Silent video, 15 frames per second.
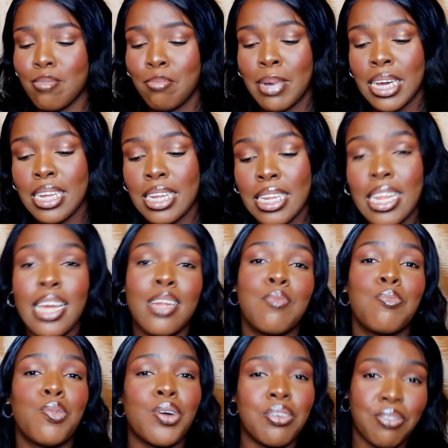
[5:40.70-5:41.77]
my
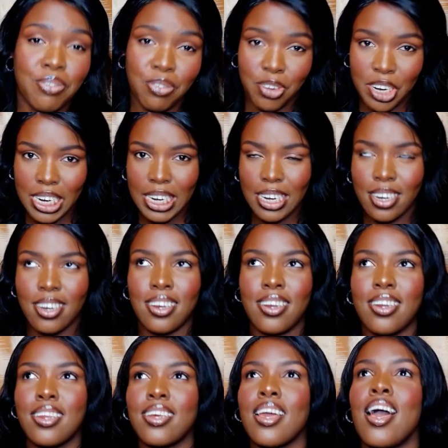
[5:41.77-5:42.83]
then boyfriend.
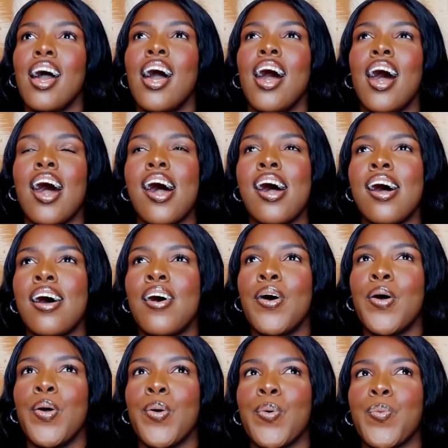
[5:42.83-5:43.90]

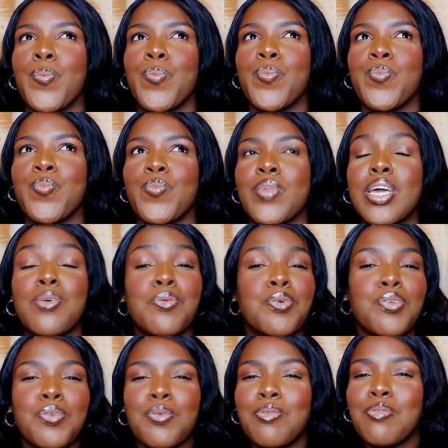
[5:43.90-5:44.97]
It
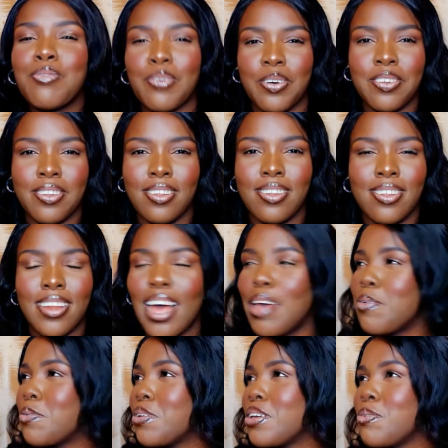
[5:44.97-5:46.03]
was fun.
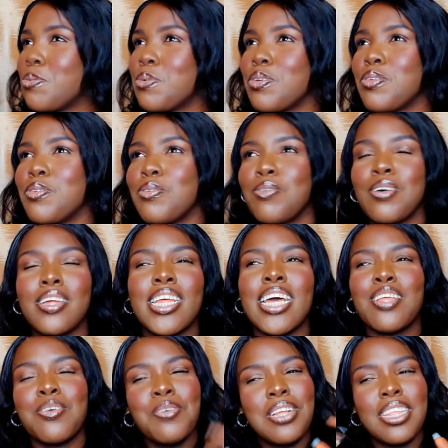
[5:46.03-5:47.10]
It was so,
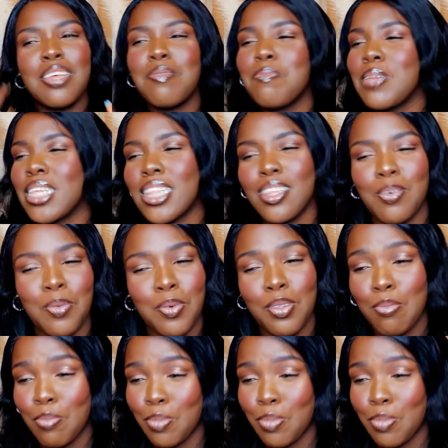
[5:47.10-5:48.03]
like, the only thing missing was